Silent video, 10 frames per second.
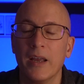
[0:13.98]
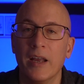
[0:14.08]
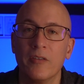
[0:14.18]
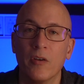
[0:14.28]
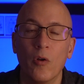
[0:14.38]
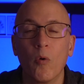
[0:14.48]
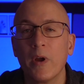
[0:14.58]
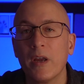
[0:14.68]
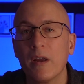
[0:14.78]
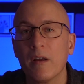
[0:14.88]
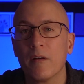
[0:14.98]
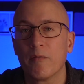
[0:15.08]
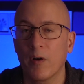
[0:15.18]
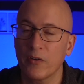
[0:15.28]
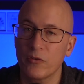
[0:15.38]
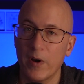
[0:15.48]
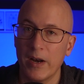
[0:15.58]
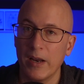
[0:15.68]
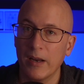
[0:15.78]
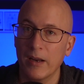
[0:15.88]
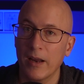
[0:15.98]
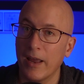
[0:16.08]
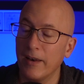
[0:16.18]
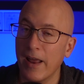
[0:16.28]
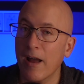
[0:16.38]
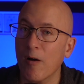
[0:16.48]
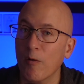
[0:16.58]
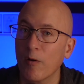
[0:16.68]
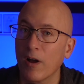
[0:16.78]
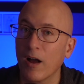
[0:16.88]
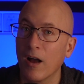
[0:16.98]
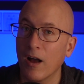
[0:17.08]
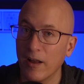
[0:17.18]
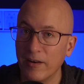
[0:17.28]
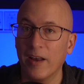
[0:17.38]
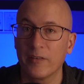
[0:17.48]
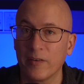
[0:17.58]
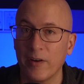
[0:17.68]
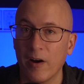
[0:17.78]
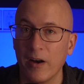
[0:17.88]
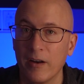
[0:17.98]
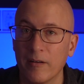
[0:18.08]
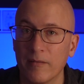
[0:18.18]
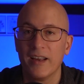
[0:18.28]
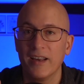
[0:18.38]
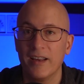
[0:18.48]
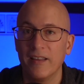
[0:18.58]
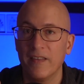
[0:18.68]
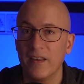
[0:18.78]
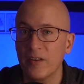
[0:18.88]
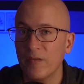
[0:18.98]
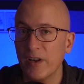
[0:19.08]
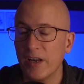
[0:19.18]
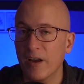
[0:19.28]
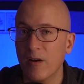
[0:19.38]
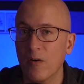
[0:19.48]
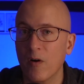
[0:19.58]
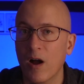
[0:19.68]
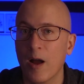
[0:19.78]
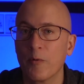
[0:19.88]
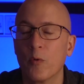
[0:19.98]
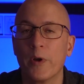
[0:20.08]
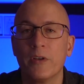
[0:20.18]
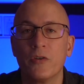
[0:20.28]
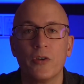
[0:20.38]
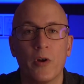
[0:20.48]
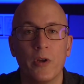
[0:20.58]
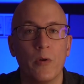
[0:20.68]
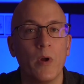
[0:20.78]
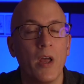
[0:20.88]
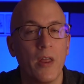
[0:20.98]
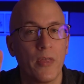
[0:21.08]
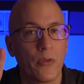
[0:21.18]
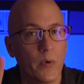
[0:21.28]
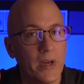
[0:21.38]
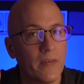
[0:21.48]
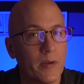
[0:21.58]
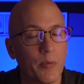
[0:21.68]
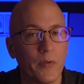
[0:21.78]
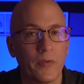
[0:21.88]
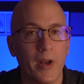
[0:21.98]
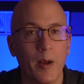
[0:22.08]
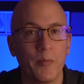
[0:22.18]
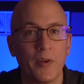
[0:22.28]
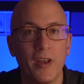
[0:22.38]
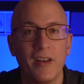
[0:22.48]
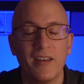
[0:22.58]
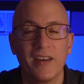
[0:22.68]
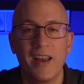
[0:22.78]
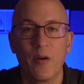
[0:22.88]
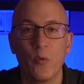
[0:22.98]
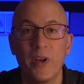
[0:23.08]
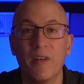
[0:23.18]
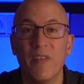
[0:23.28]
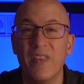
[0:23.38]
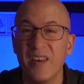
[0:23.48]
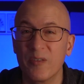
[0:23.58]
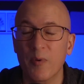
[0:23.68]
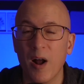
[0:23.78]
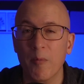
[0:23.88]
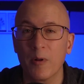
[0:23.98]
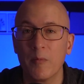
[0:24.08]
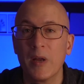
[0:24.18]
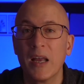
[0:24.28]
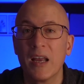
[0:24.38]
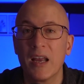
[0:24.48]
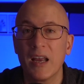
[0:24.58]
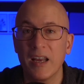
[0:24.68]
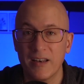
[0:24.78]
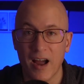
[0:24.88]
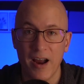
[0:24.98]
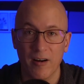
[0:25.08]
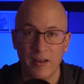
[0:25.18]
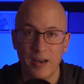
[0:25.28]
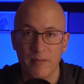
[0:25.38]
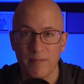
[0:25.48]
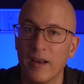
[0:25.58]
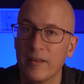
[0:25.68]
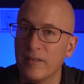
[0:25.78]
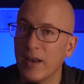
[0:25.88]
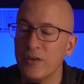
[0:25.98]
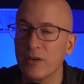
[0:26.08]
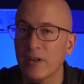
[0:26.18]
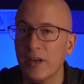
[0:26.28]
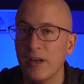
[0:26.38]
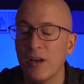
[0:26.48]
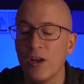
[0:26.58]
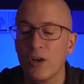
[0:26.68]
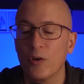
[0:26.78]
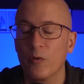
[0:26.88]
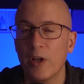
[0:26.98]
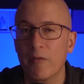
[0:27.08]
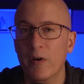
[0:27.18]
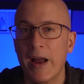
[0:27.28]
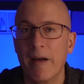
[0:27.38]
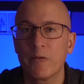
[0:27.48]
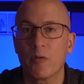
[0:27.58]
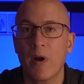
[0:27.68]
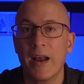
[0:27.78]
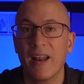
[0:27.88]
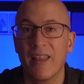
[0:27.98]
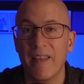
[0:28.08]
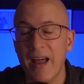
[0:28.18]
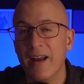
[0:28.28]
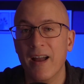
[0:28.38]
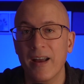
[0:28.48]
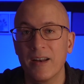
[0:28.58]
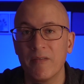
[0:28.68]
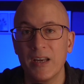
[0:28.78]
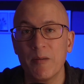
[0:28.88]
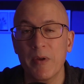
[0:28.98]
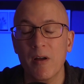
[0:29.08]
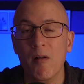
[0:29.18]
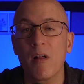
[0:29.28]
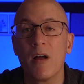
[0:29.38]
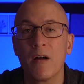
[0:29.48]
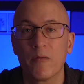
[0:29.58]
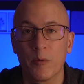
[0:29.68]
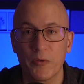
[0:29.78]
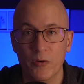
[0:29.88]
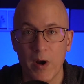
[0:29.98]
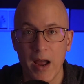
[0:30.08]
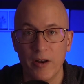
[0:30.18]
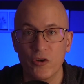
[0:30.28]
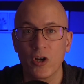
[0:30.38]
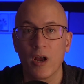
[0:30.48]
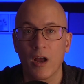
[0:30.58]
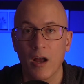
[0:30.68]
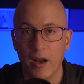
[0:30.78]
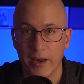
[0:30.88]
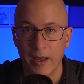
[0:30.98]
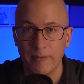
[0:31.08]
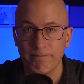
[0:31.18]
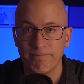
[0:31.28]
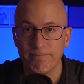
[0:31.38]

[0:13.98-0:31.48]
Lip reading: It's annoying, frustrating, and now unnecessary. In this video, I'm going to show you 3 simple steps to get rid of this problem entirely. Essentially, you'll never have to write that kind of email from scratch again.